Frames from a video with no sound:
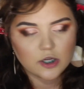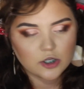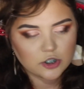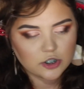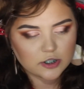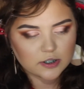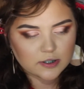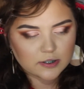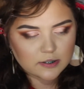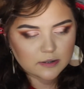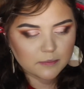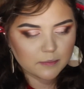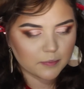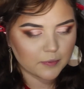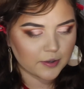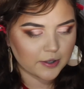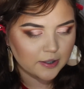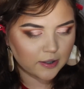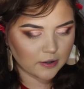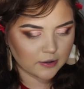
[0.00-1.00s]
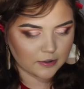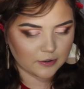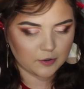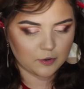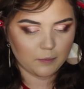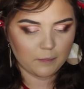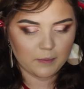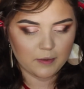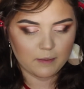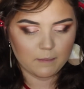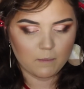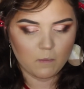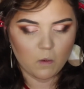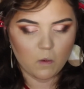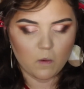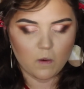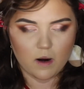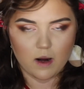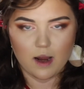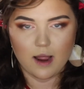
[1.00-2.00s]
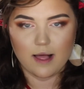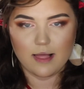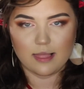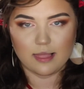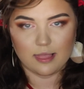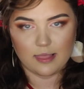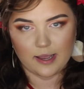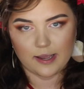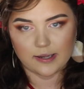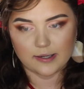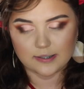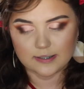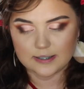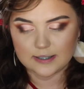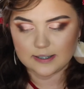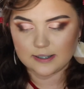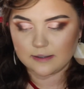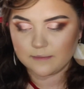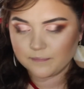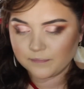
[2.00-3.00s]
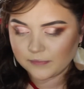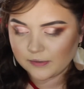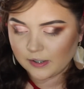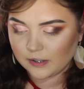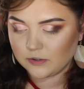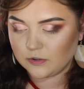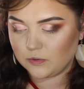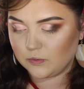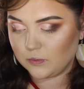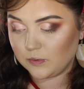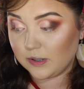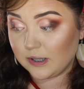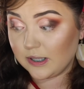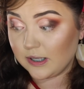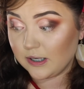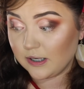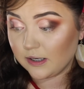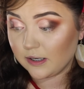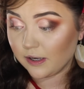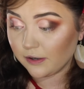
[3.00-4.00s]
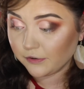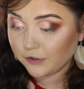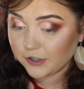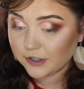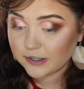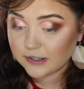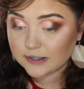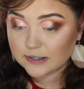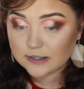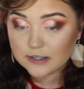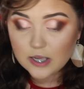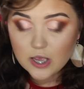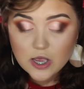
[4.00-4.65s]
just to bring a little bit more light to the cut crease.